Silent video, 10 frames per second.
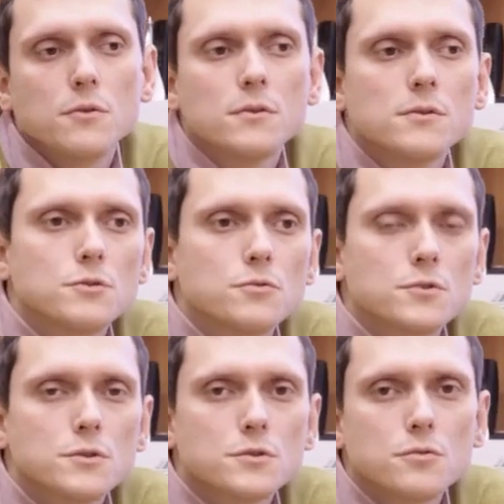
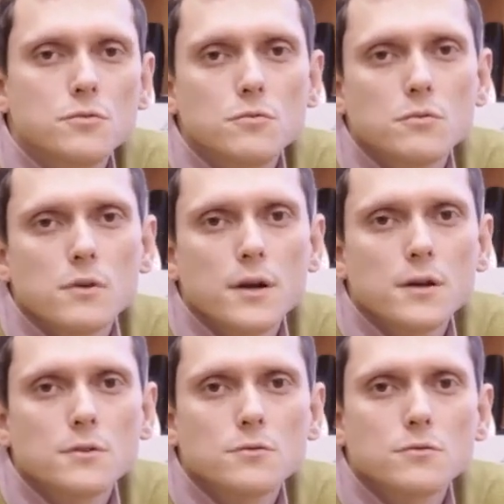students who would
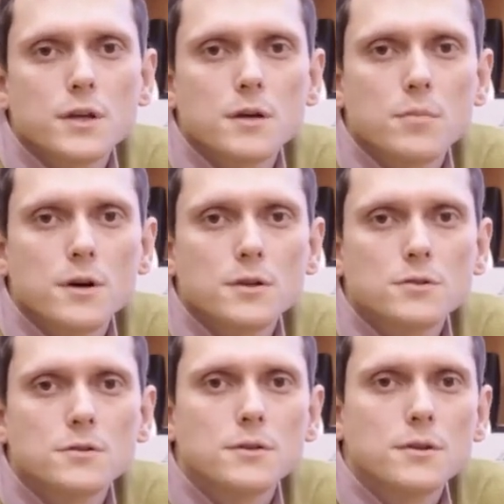like to take part
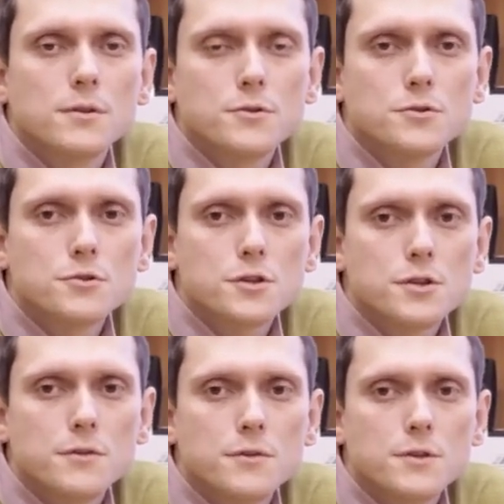in research
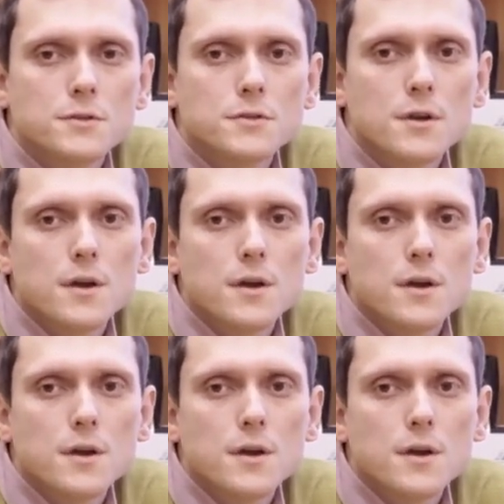activities.